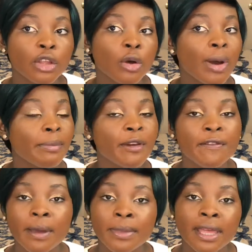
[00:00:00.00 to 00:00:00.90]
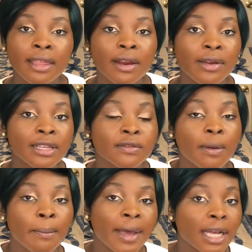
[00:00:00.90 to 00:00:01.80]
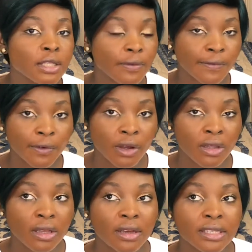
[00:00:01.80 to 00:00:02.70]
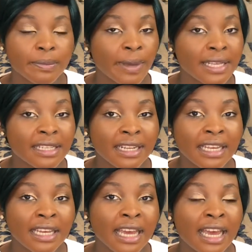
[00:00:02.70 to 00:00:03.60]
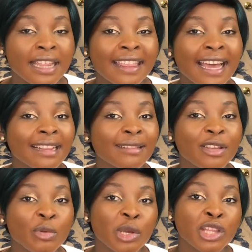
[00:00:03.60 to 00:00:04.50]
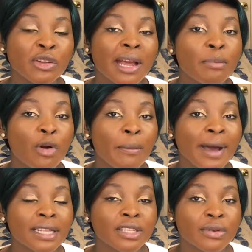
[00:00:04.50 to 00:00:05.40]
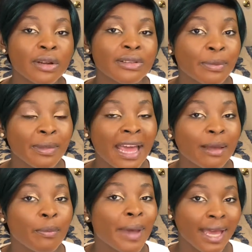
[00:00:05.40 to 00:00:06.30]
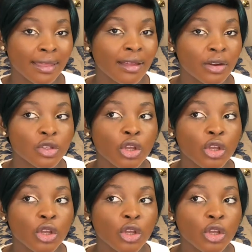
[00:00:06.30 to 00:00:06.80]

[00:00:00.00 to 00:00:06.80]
Don't wipe your feminine areas from back to front, because basically that you know that more bacteria is like back there.